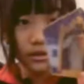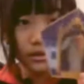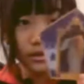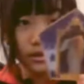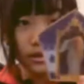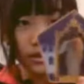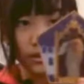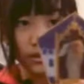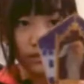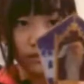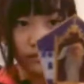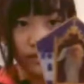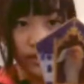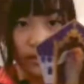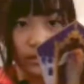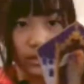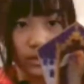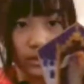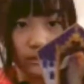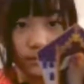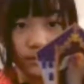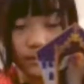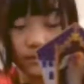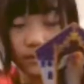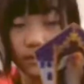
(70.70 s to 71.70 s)
you know, the
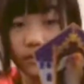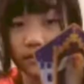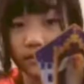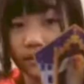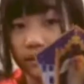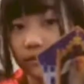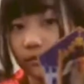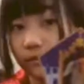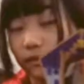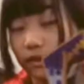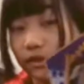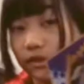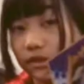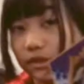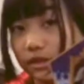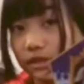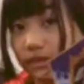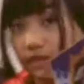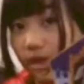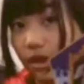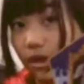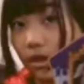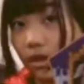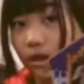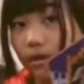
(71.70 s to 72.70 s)
famous Wizards and
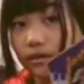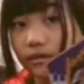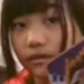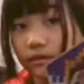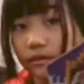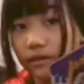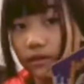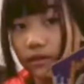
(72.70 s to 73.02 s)
Witches card.